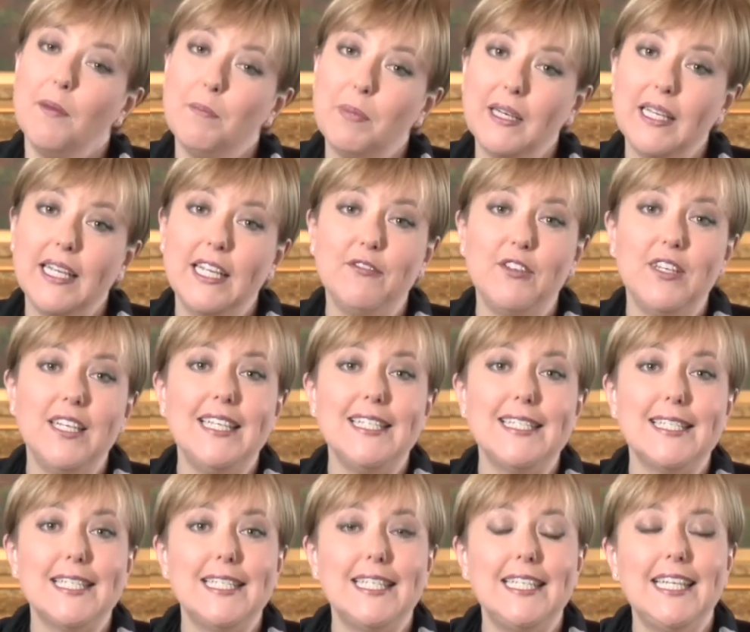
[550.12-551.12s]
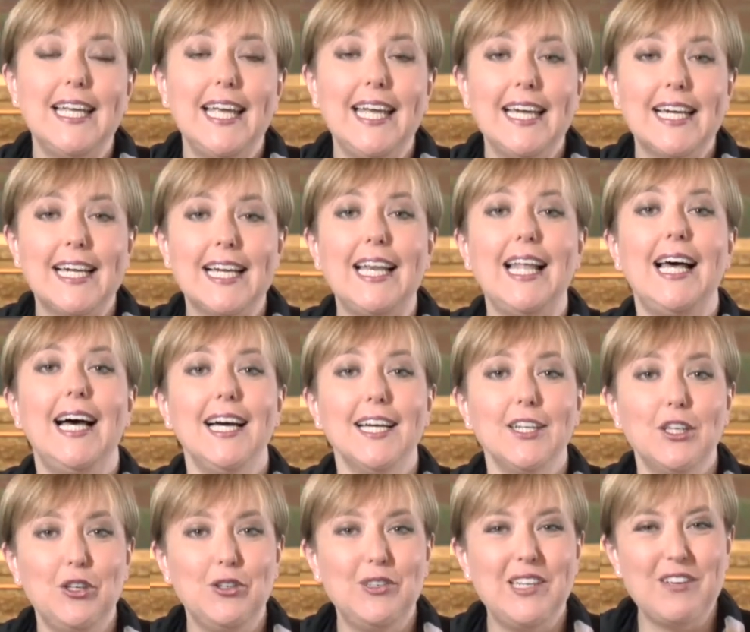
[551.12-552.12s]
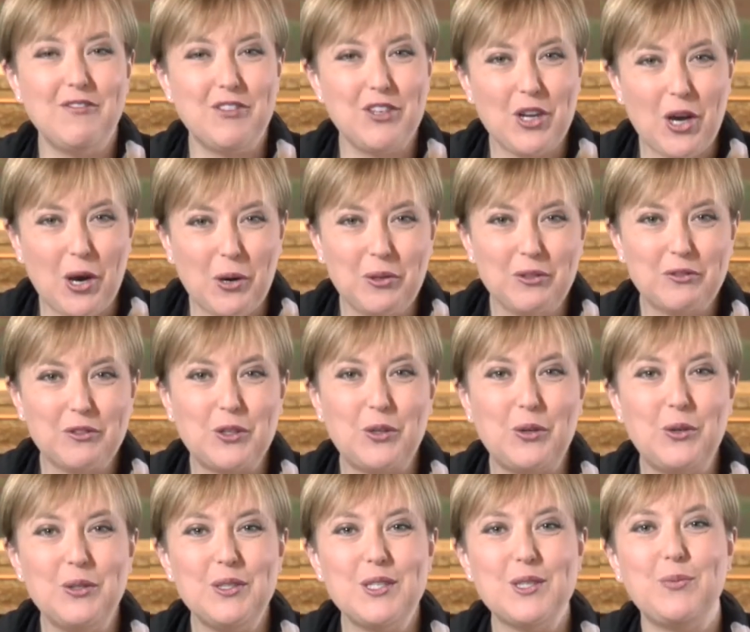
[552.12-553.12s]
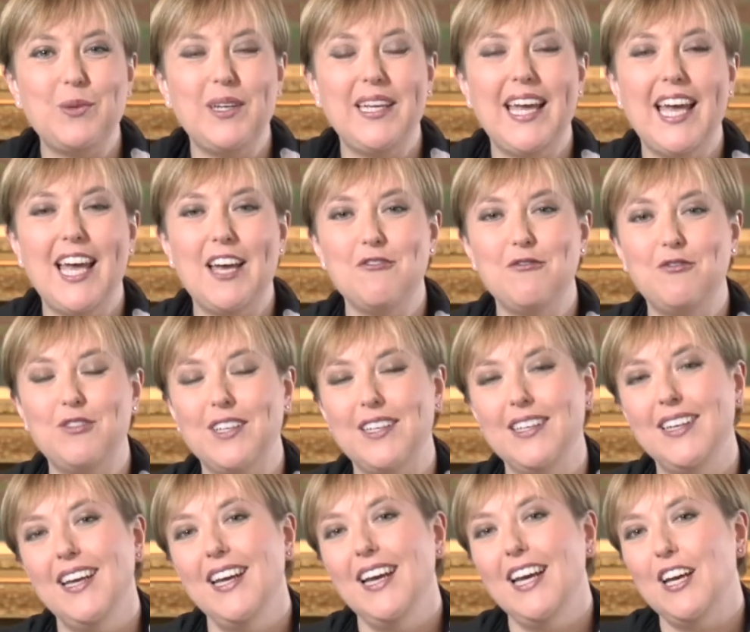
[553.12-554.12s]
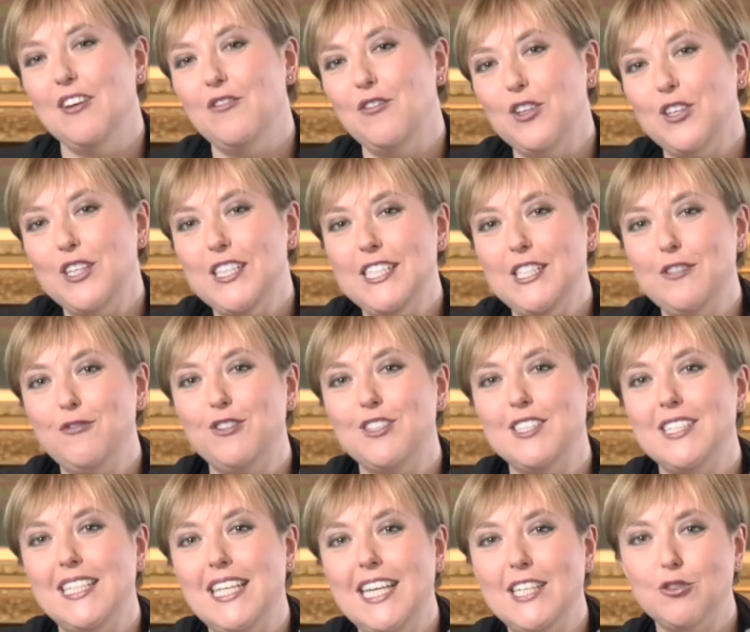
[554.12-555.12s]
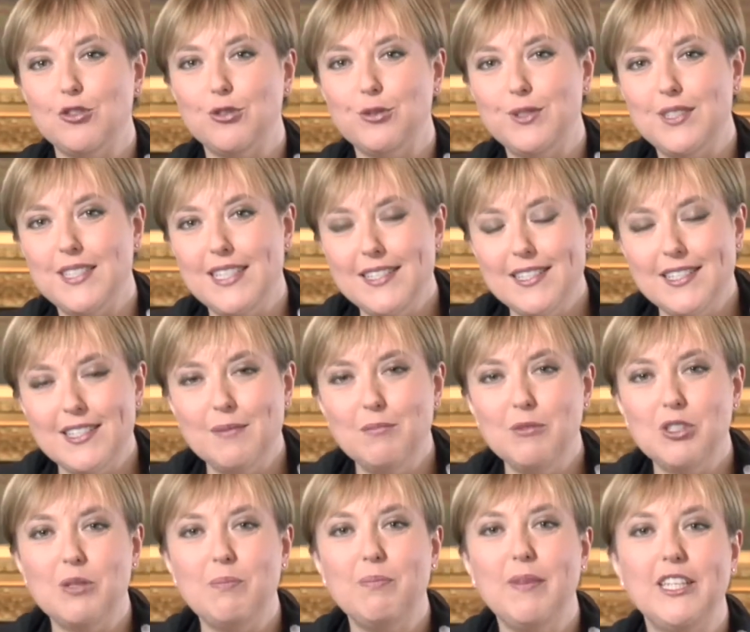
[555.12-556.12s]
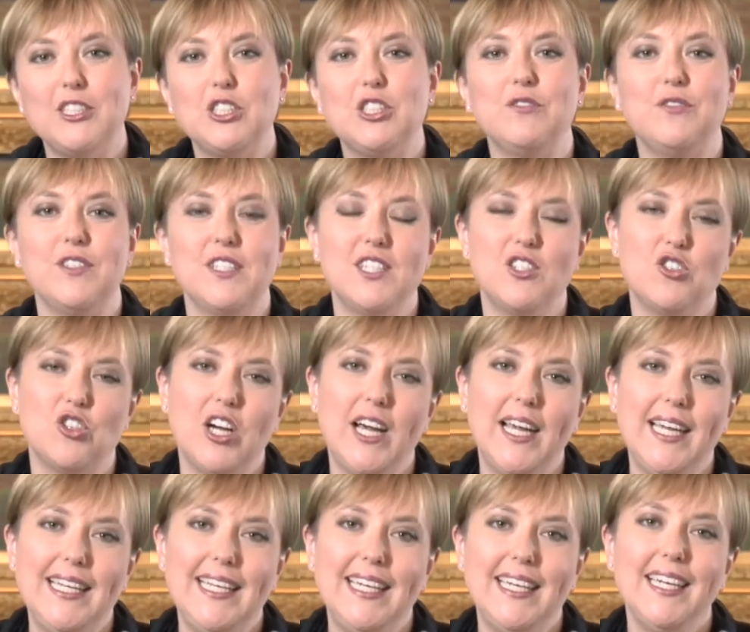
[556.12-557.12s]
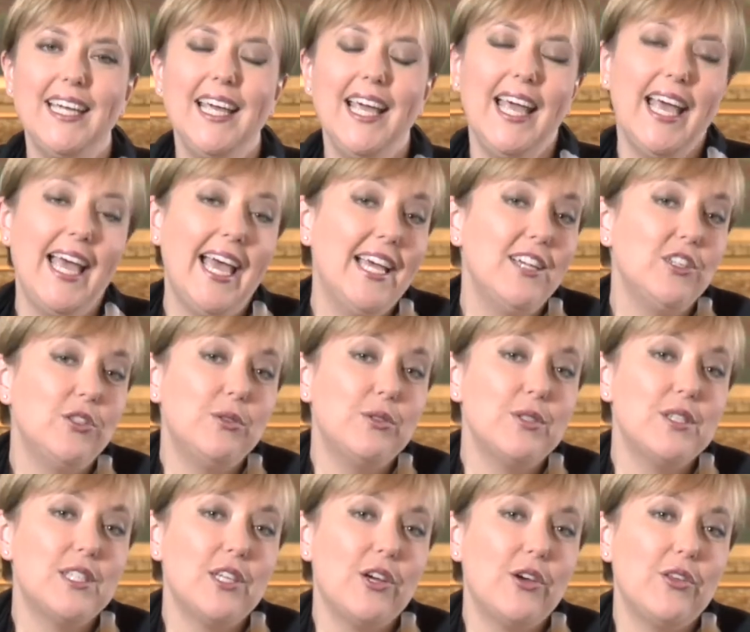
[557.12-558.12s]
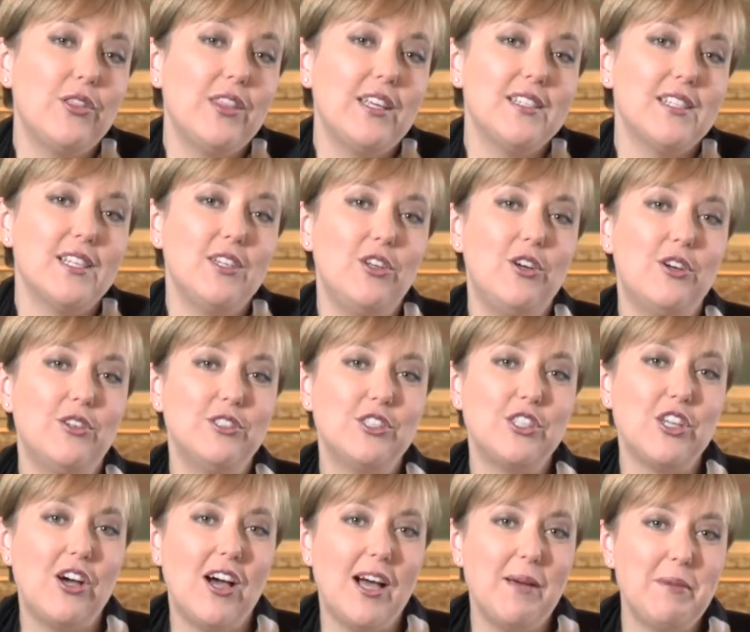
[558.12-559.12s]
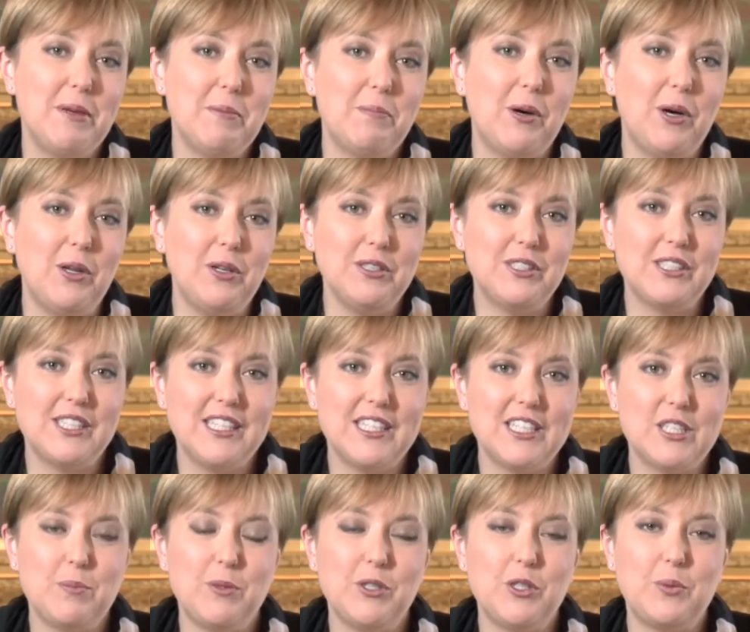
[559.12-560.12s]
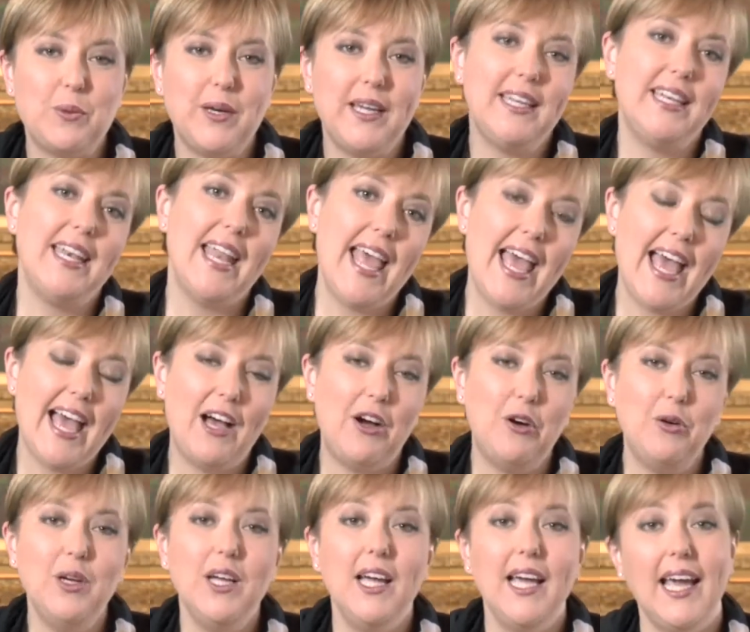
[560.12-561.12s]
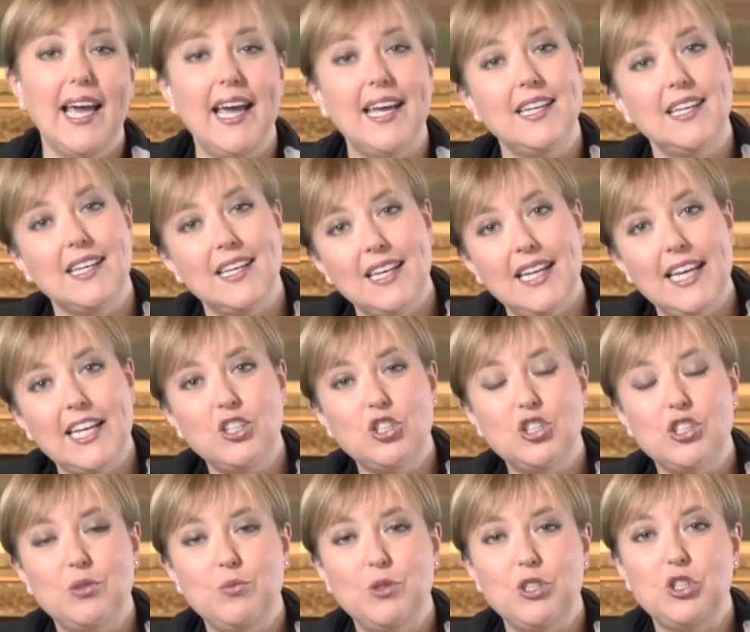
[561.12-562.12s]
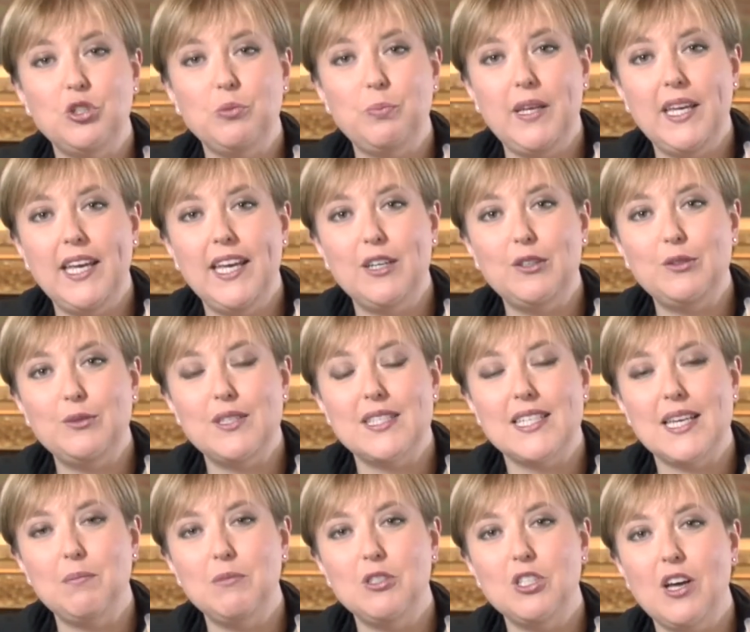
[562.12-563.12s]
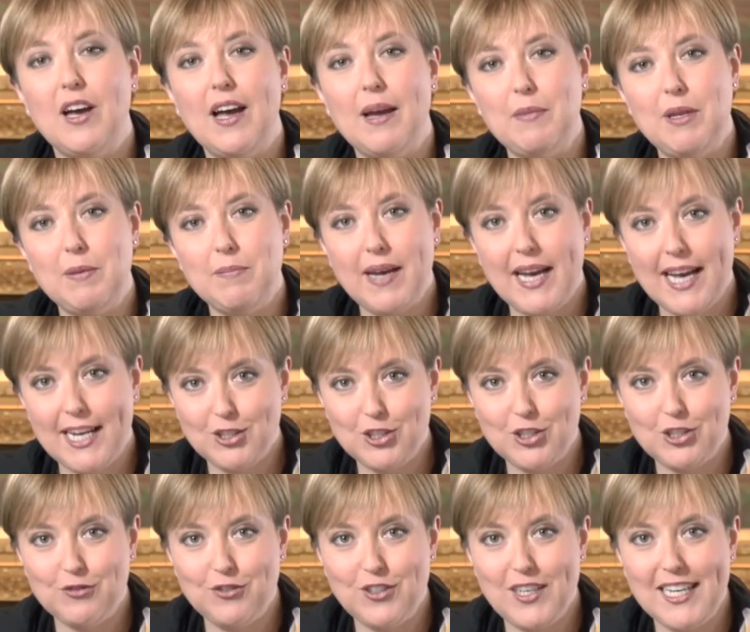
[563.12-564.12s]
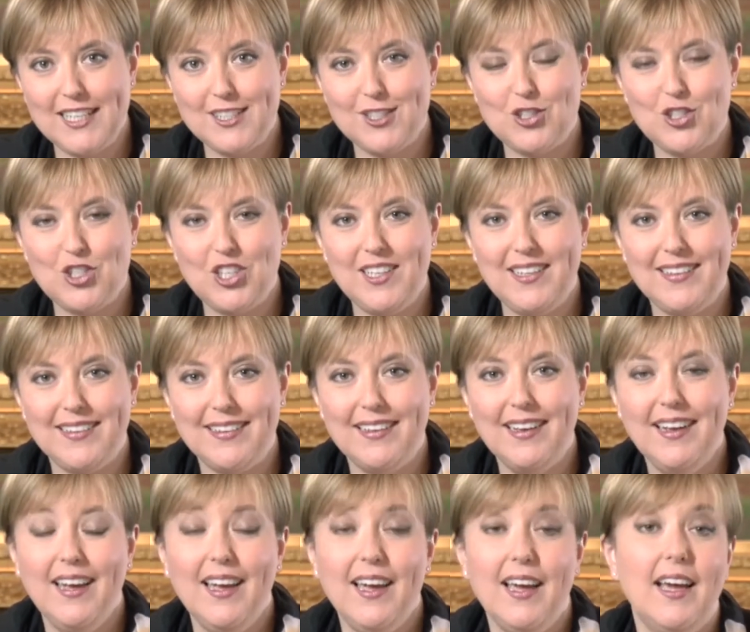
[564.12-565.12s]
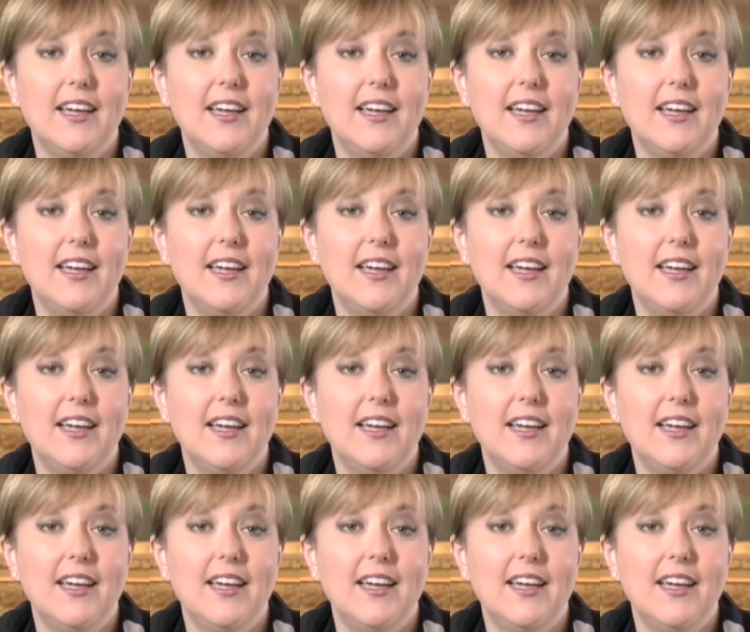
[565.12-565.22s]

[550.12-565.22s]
I believe it is. And in Hare Clark, you never know, of course. We have a very different electoral system to much of Australia. And also there's a long time in politics between now and an election which will be held sometime in March of next year.